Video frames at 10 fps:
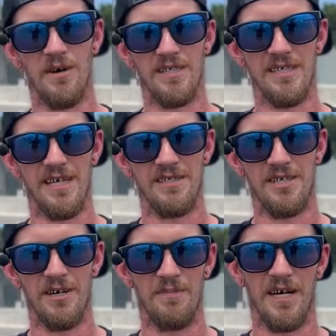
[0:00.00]
SS
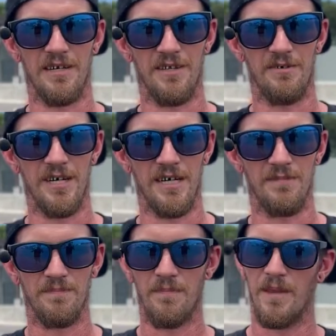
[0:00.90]
dirt bike on the rear.
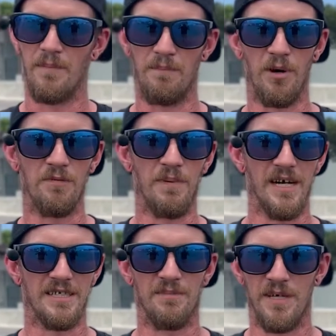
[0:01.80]
Both
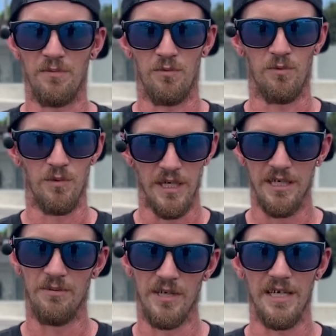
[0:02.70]
bikes have been
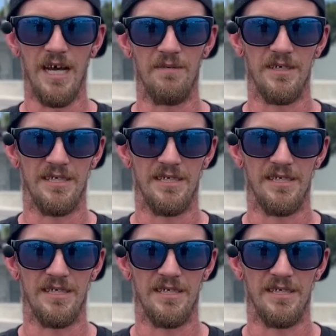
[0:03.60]
really heavily